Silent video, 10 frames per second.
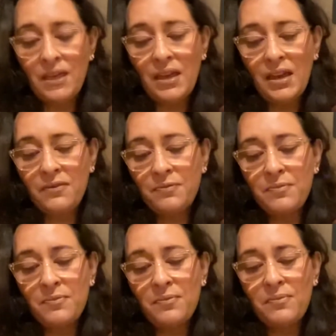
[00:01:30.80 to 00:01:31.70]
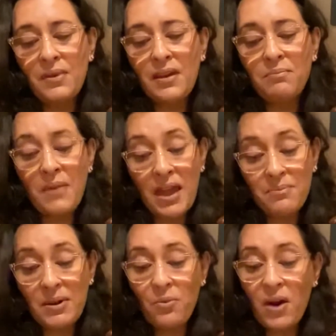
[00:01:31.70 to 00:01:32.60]
If it may
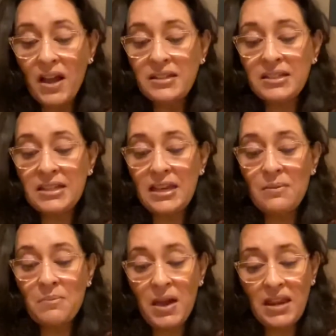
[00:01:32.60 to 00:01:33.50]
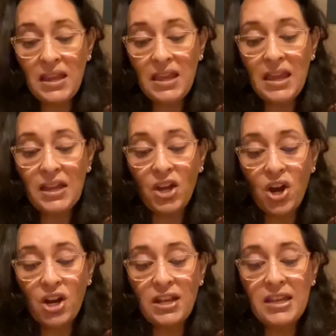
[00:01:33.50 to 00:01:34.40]
be wise to keep money and
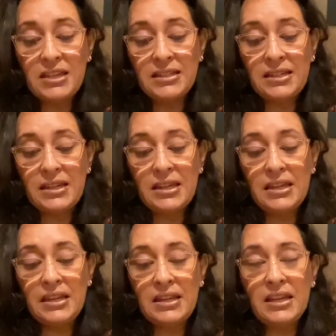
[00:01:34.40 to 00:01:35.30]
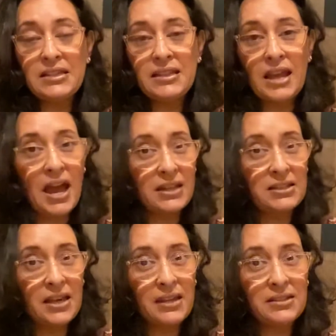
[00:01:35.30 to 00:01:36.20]
car keys in easy
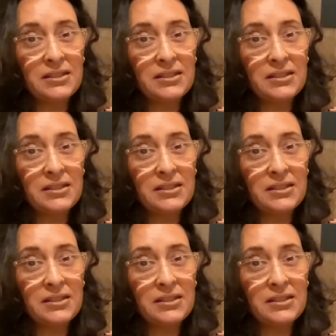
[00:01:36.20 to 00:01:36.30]
access.